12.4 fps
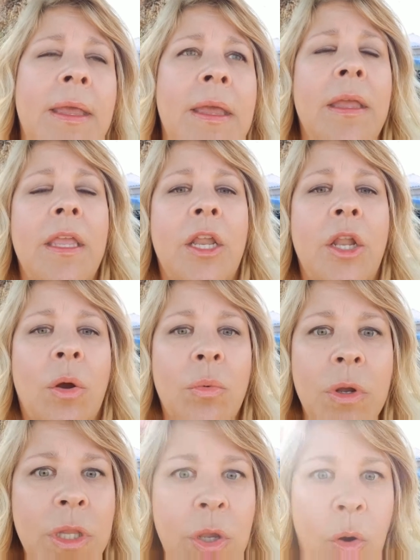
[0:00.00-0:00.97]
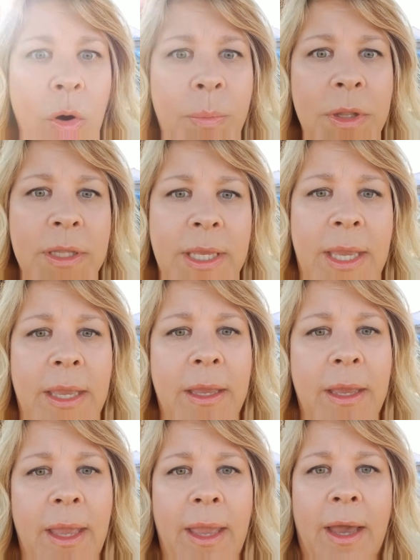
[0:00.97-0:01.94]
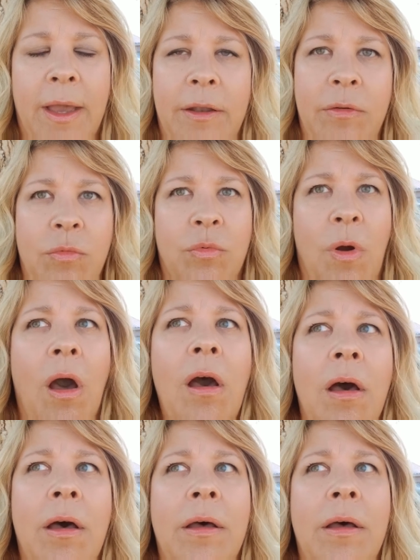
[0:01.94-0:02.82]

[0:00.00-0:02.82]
really openly and raw,